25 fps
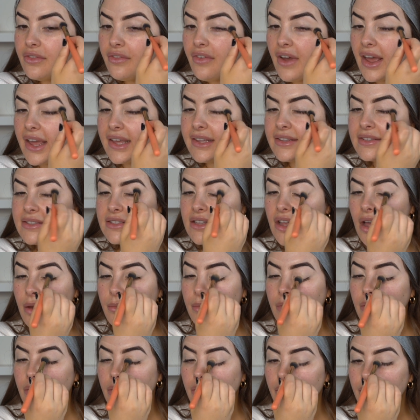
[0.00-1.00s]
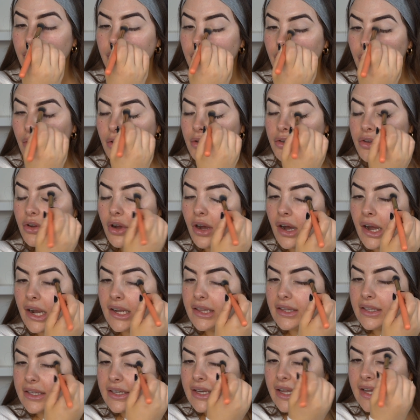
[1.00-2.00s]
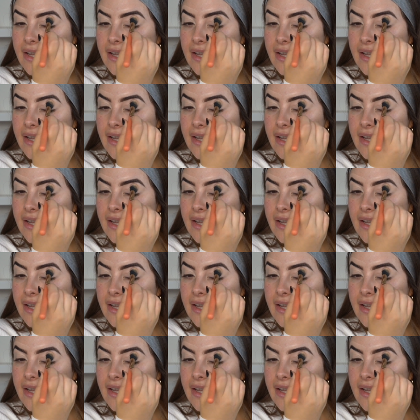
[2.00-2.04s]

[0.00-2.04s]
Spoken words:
veins coming through on your eyelid,